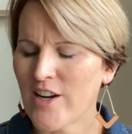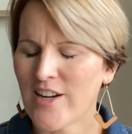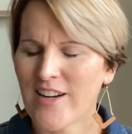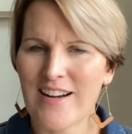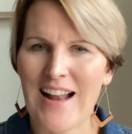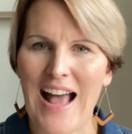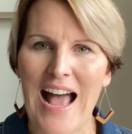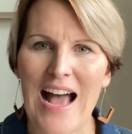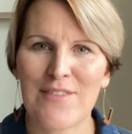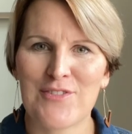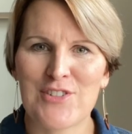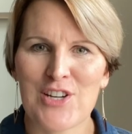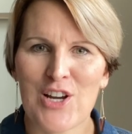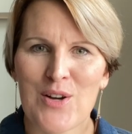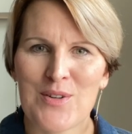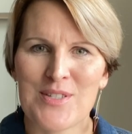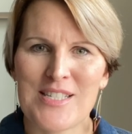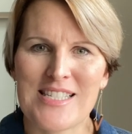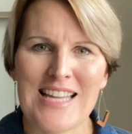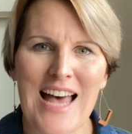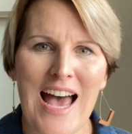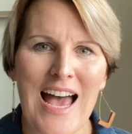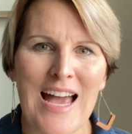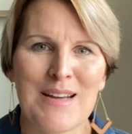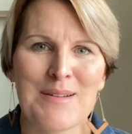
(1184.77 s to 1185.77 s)
You're gonna have to go
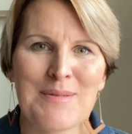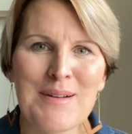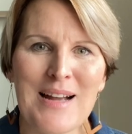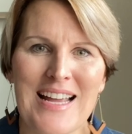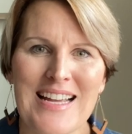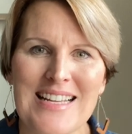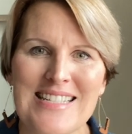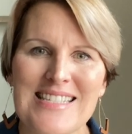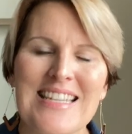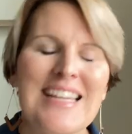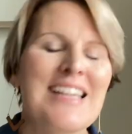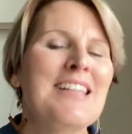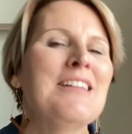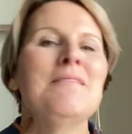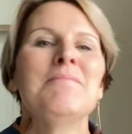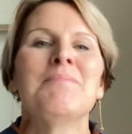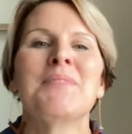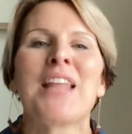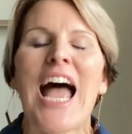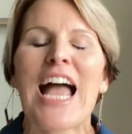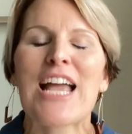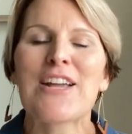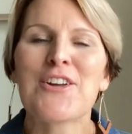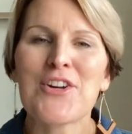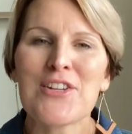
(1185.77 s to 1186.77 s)
sideways.
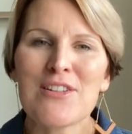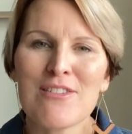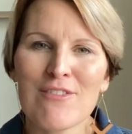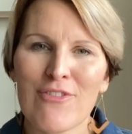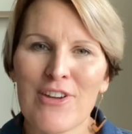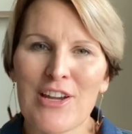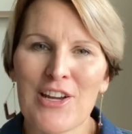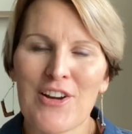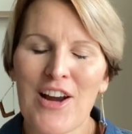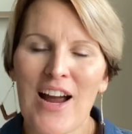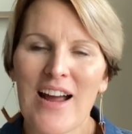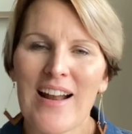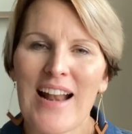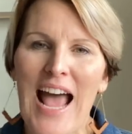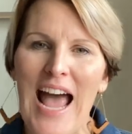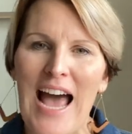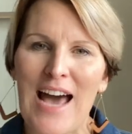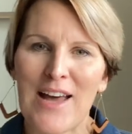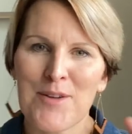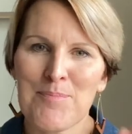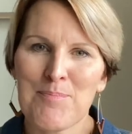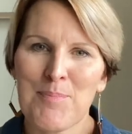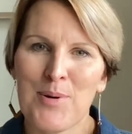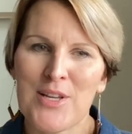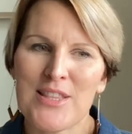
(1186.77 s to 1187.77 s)
I couldn't figure out how
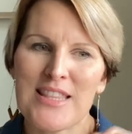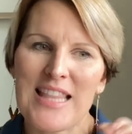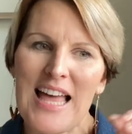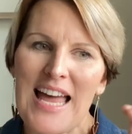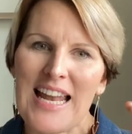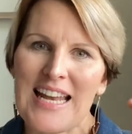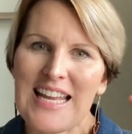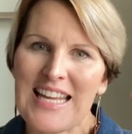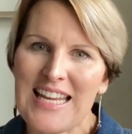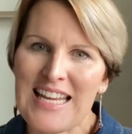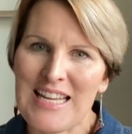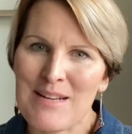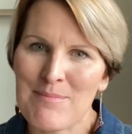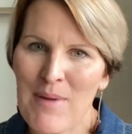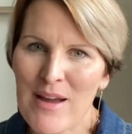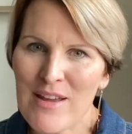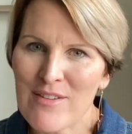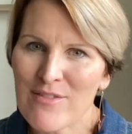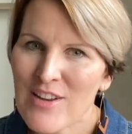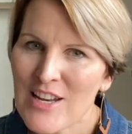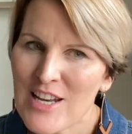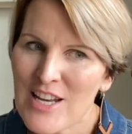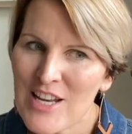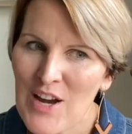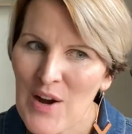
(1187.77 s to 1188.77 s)
to put that in my
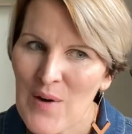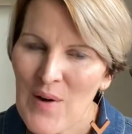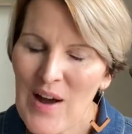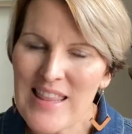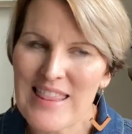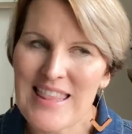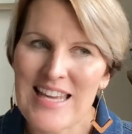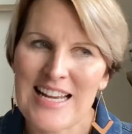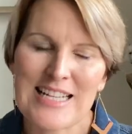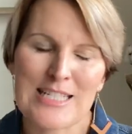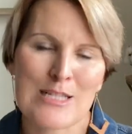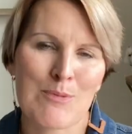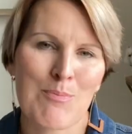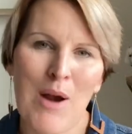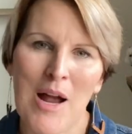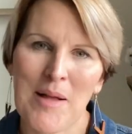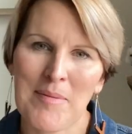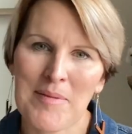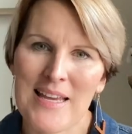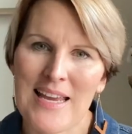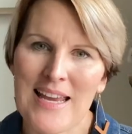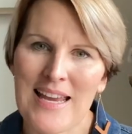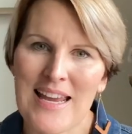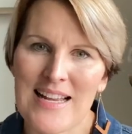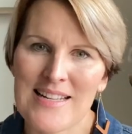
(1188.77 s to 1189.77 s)
video. I think it's
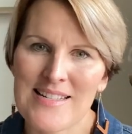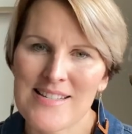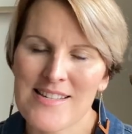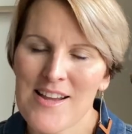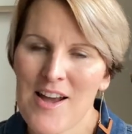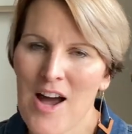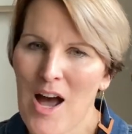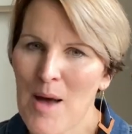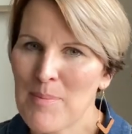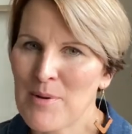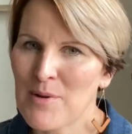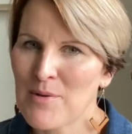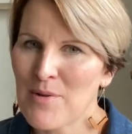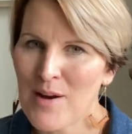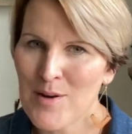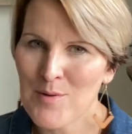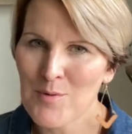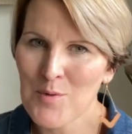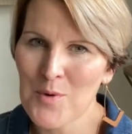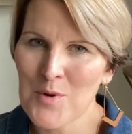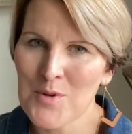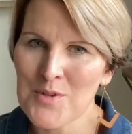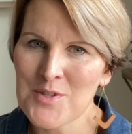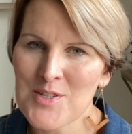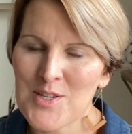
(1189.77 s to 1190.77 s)
probably against copyright
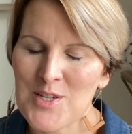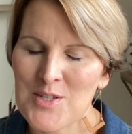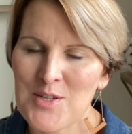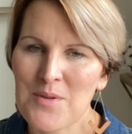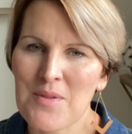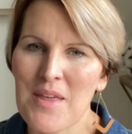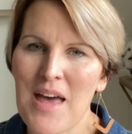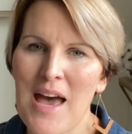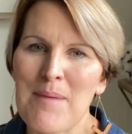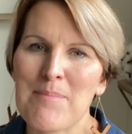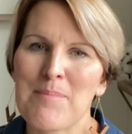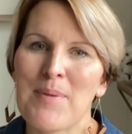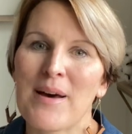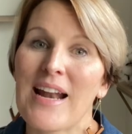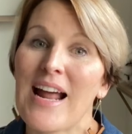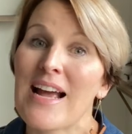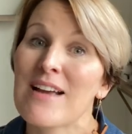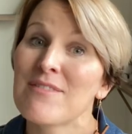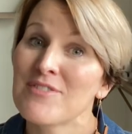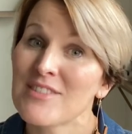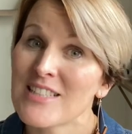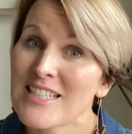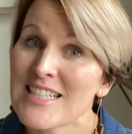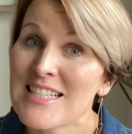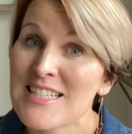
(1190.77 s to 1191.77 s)
rules to do that, but
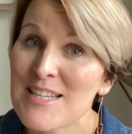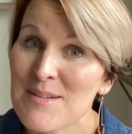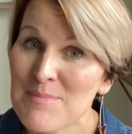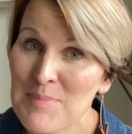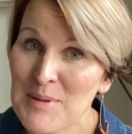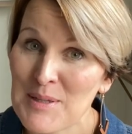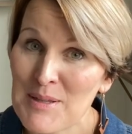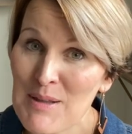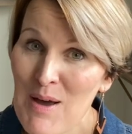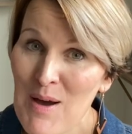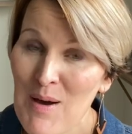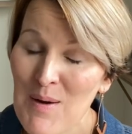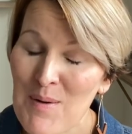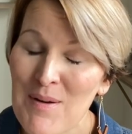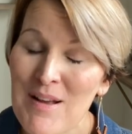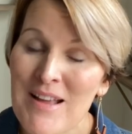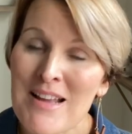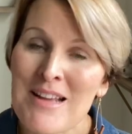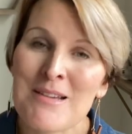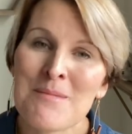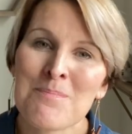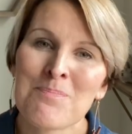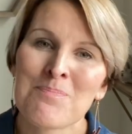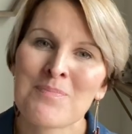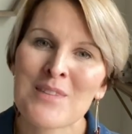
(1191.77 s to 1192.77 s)
I've linked it below.
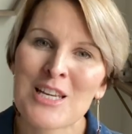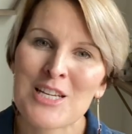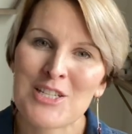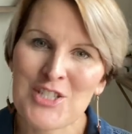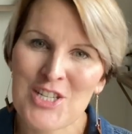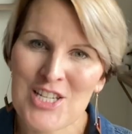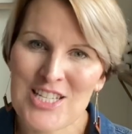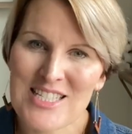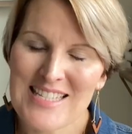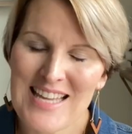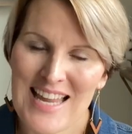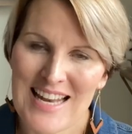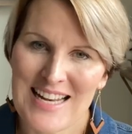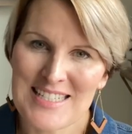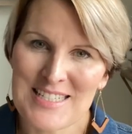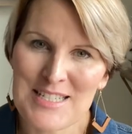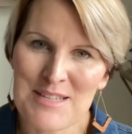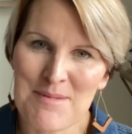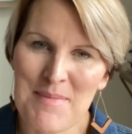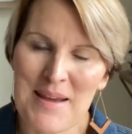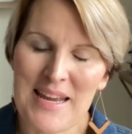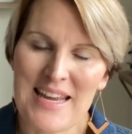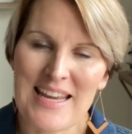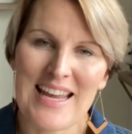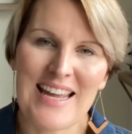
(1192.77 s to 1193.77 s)
She sent it to
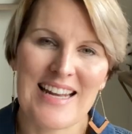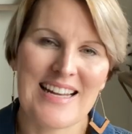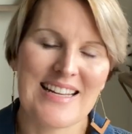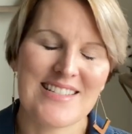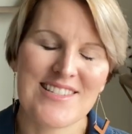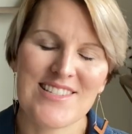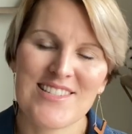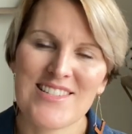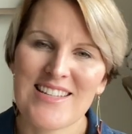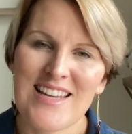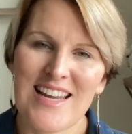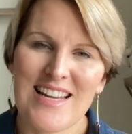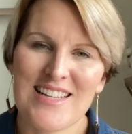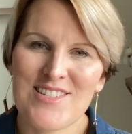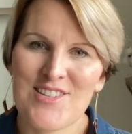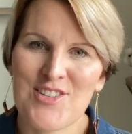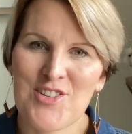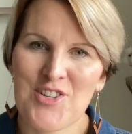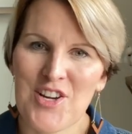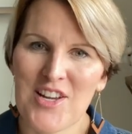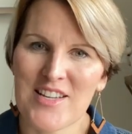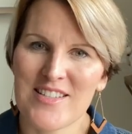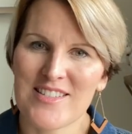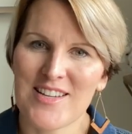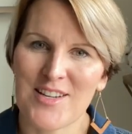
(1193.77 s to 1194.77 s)
me and it's, it's
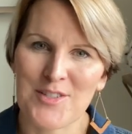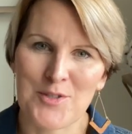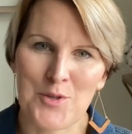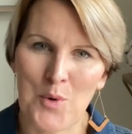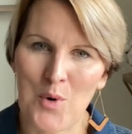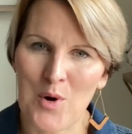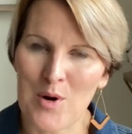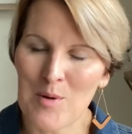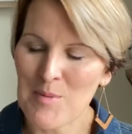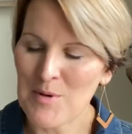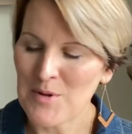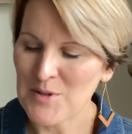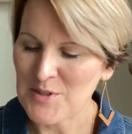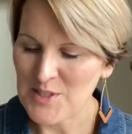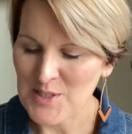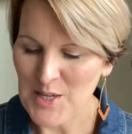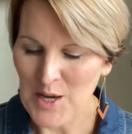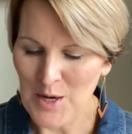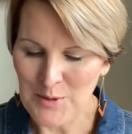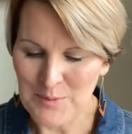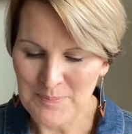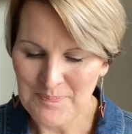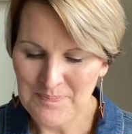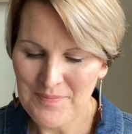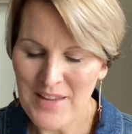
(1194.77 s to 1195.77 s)
just adorable.
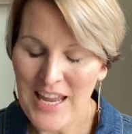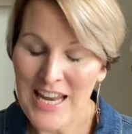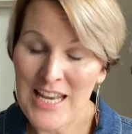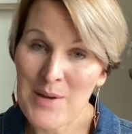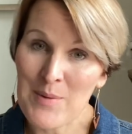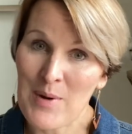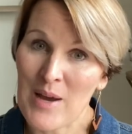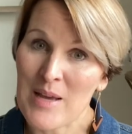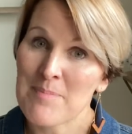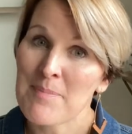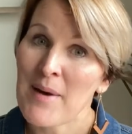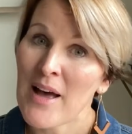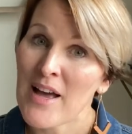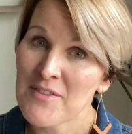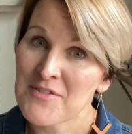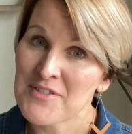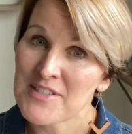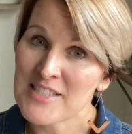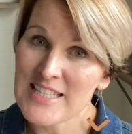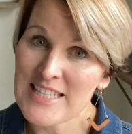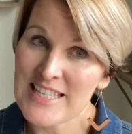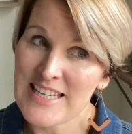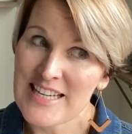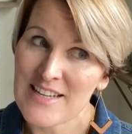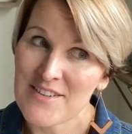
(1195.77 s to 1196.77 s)
So anyway, puff
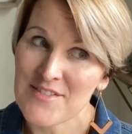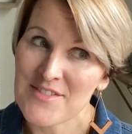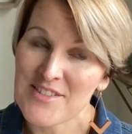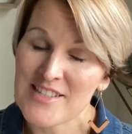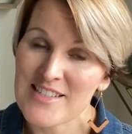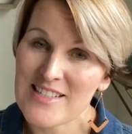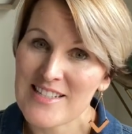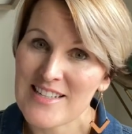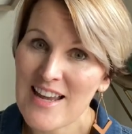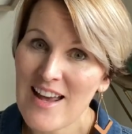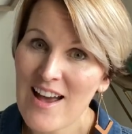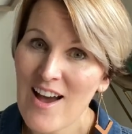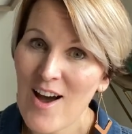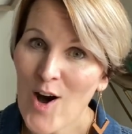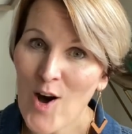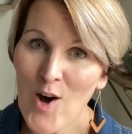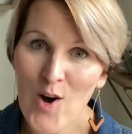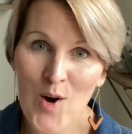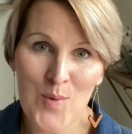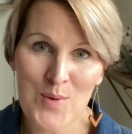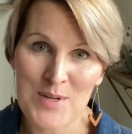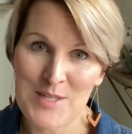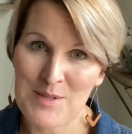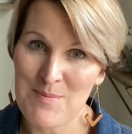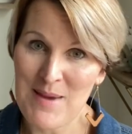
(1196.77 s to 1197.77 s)
sleeves
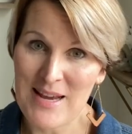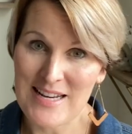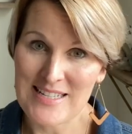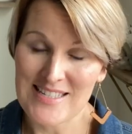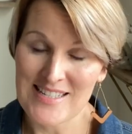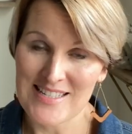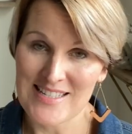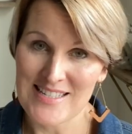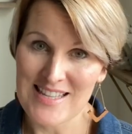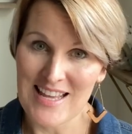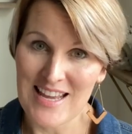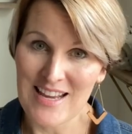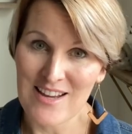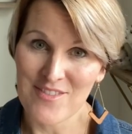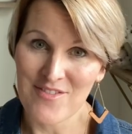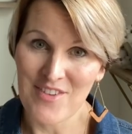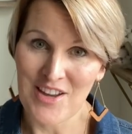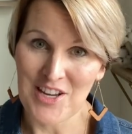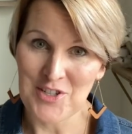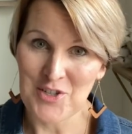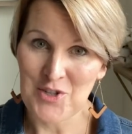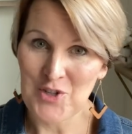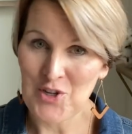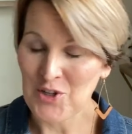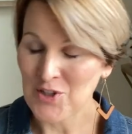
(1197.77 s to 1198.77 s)
always makes us think of
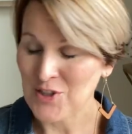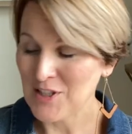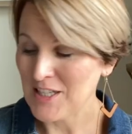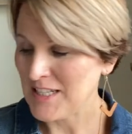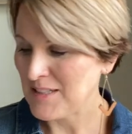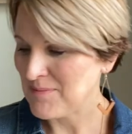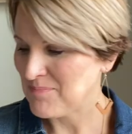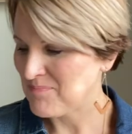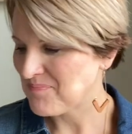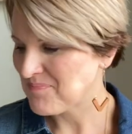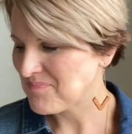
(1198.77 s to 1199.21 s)
Anne Shirley.